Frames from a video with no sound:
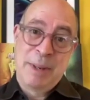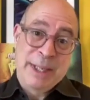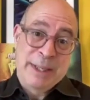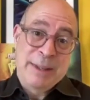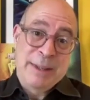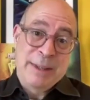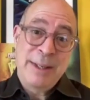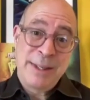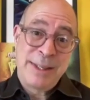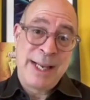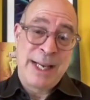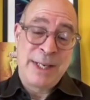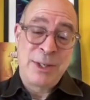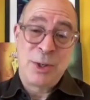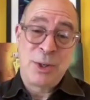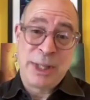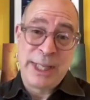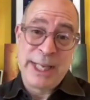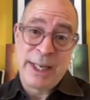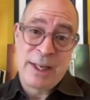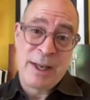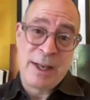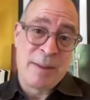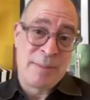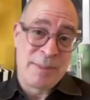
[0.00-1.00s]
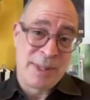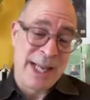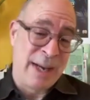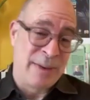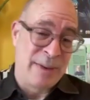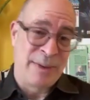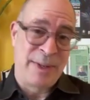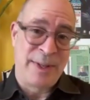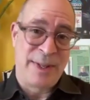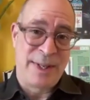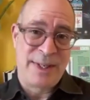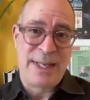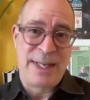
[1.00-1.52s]
But essentially, it comes
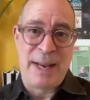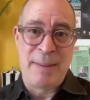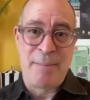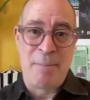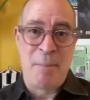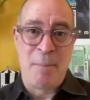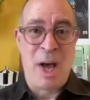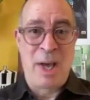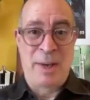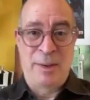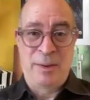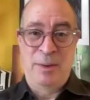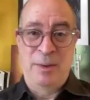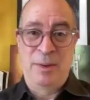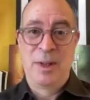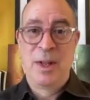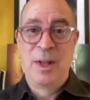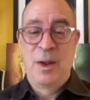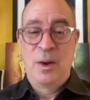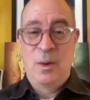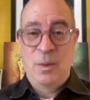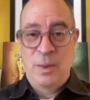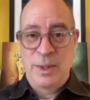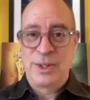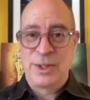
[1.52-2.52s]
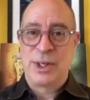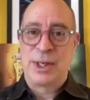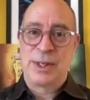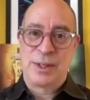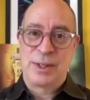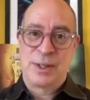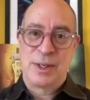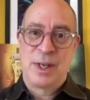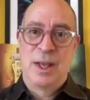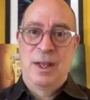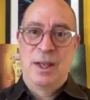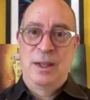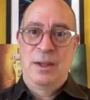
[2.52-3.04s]
down to the same model, which
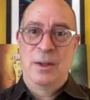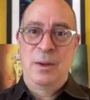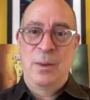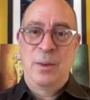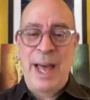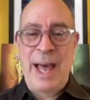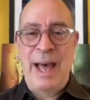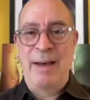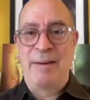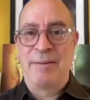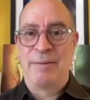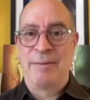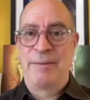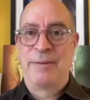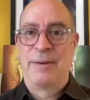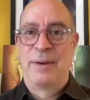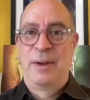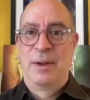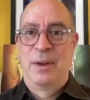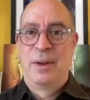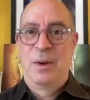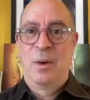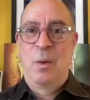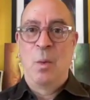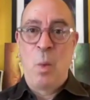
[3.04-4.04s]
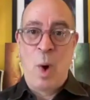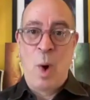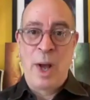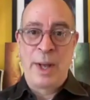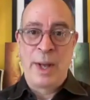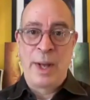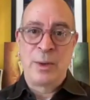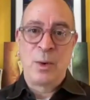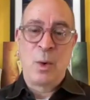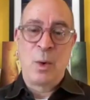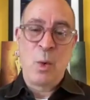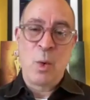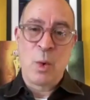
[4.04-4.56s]
is you have
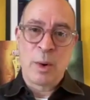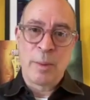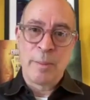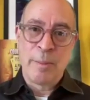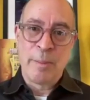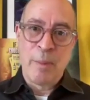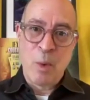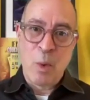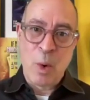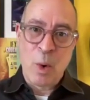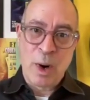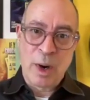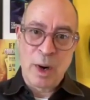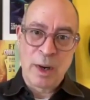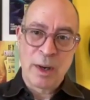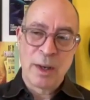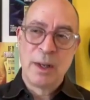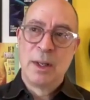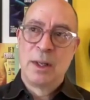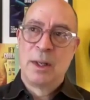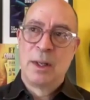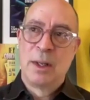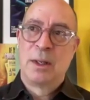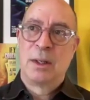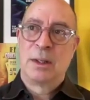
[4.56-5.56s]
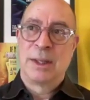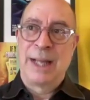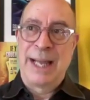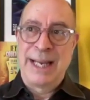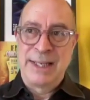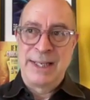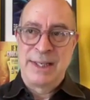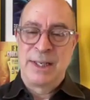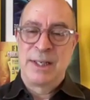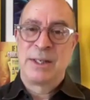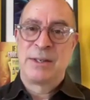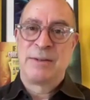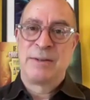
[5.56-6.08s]
one or more
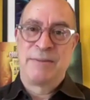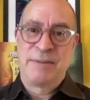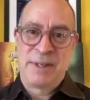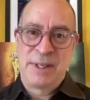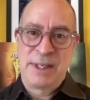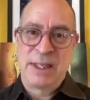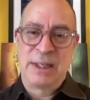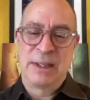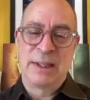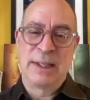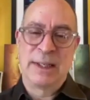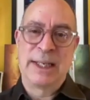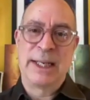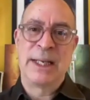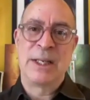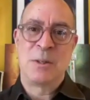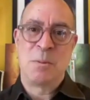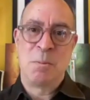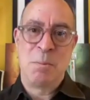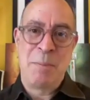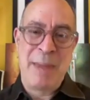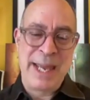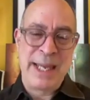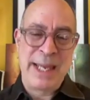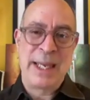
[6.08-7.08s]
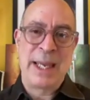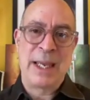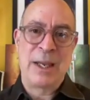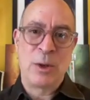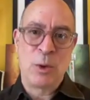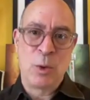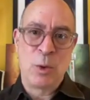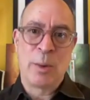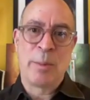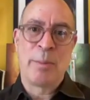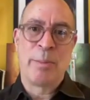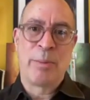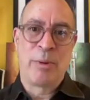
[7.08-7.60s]
licensed facilities making
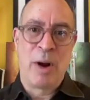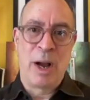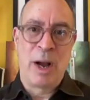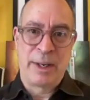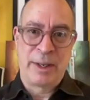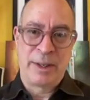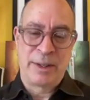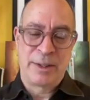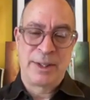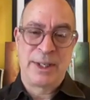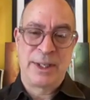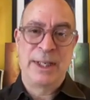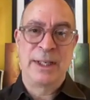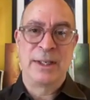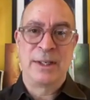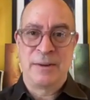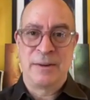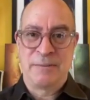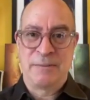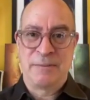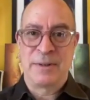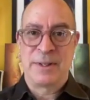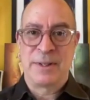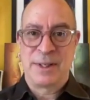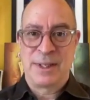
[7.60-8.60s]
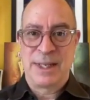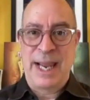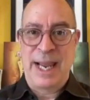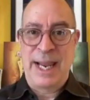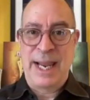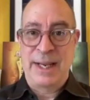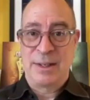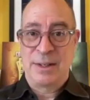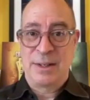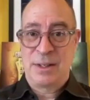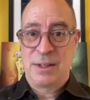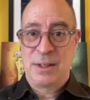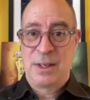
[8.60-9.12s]
your product in different
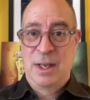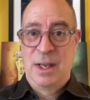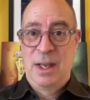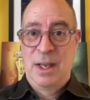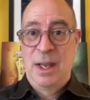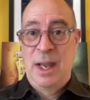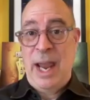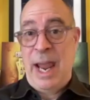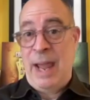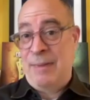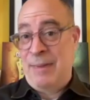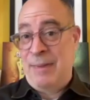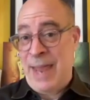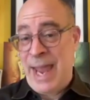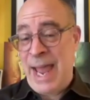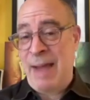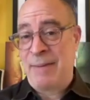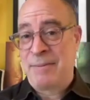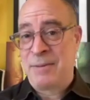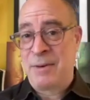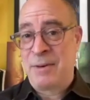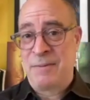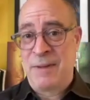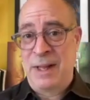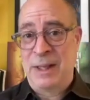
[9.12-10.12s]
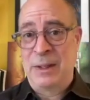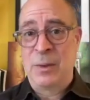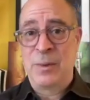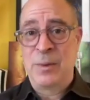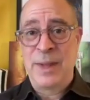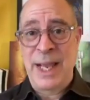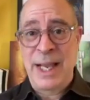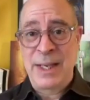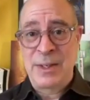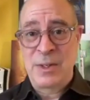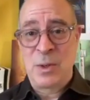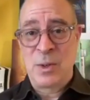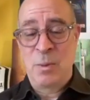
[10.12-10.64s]
states, and they have to follow
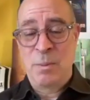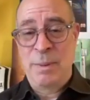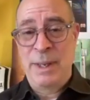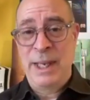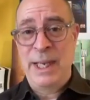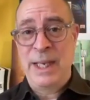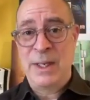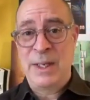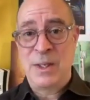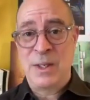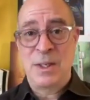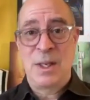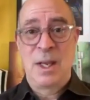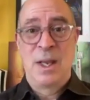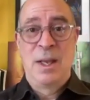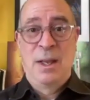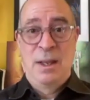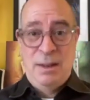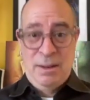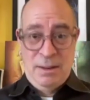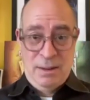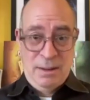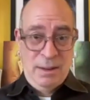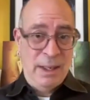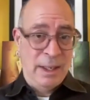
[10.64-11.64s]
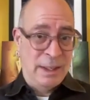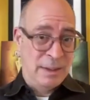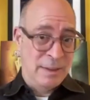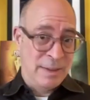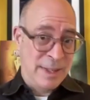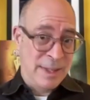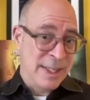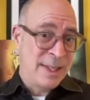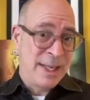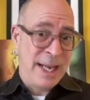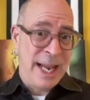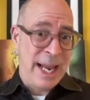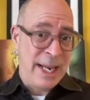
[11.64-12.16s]
the SOPs. In
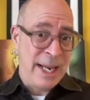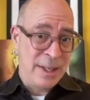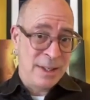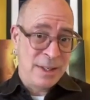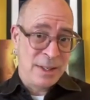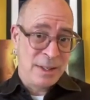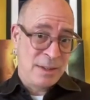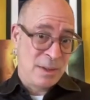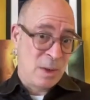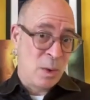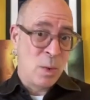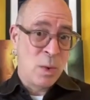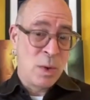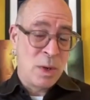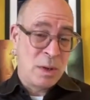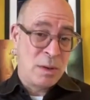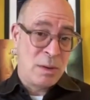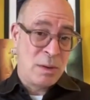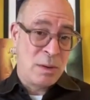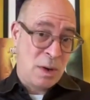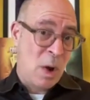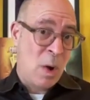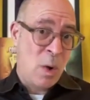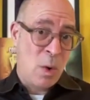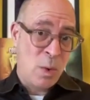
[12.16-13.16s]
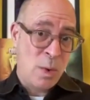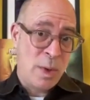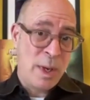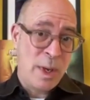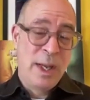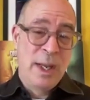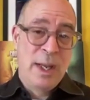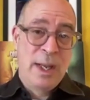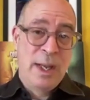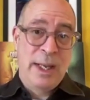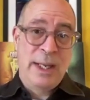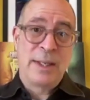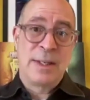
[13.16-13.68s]
this case, so Coke
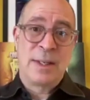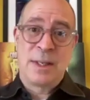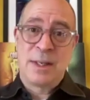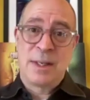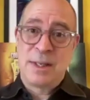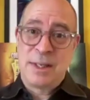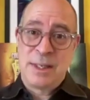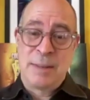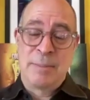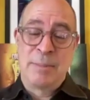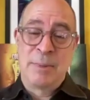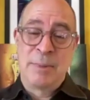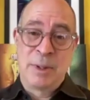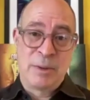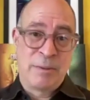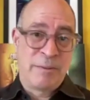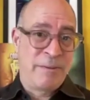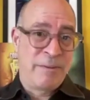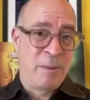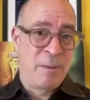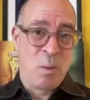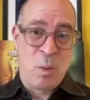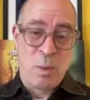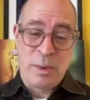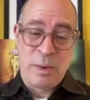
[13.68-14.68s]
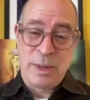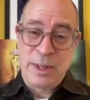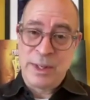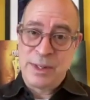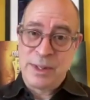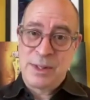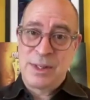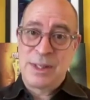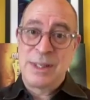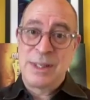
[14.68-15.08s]
is similar from